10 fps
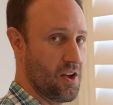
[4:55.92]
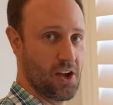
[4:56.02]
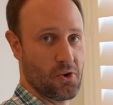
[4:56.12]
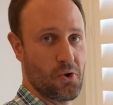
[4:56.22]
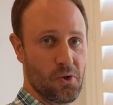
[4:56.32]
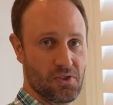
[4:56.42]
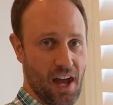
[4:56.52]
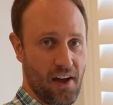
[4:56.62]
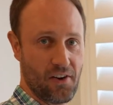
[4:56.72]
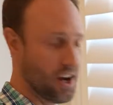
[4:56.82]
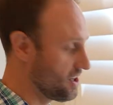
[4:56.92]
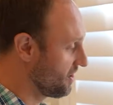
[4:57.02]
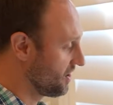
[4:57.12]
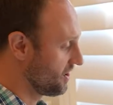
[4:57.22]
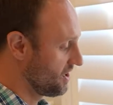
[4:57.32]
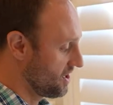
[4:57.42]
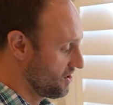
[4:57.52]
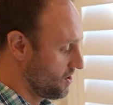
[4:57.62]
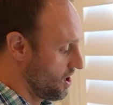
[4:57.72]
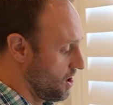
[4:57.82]
How cool is that, right?
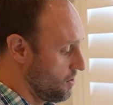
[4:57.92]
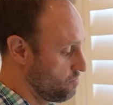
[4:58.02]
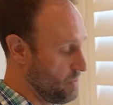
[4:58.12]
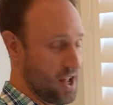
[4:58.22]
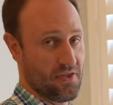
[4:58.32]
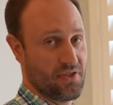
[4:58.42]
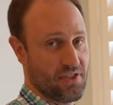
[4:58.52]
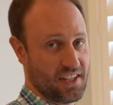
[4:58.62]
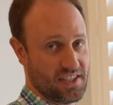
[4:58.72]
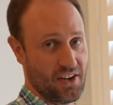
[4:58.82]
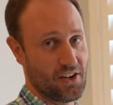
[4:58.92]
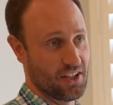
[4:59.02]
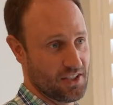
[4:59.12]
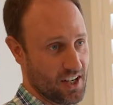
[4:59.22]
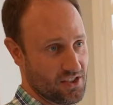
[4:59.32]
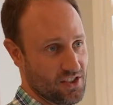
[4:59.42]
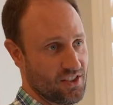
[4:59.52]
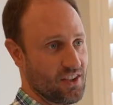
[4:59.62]
But that's not all it does.